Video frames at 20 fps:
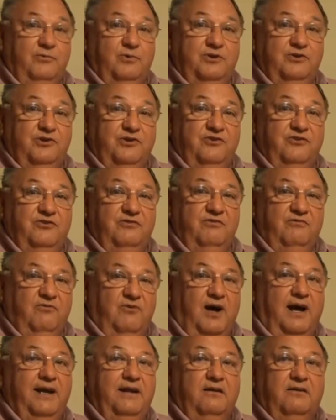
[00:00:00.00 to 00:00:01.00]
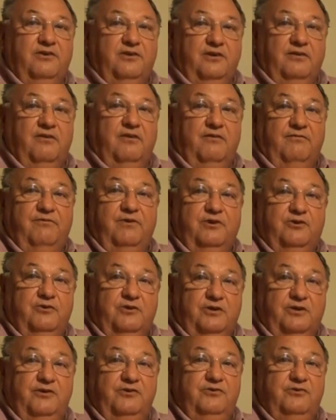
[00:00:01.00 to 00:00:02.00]
which is vital to the
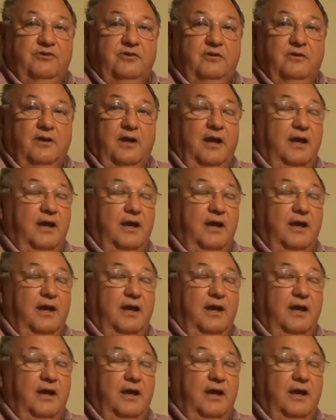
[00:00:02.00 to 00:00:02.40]
fisheries.